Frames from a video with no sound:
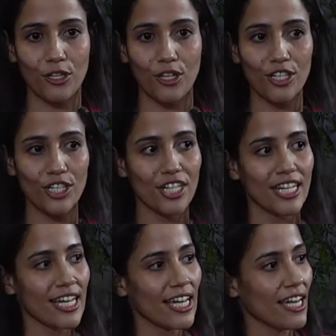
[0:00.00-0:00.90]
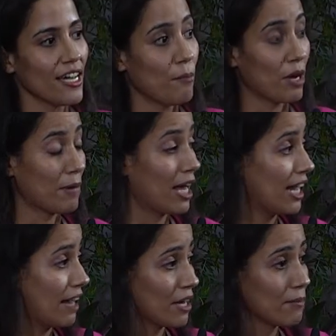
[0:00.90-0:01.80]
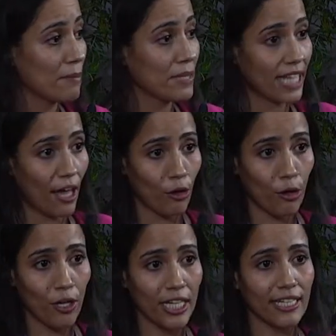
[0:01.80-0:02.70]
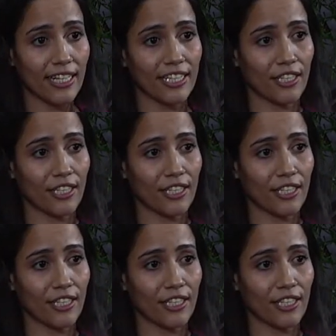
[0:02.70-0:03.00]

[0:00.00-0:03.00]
As I was saying before, I would like to thank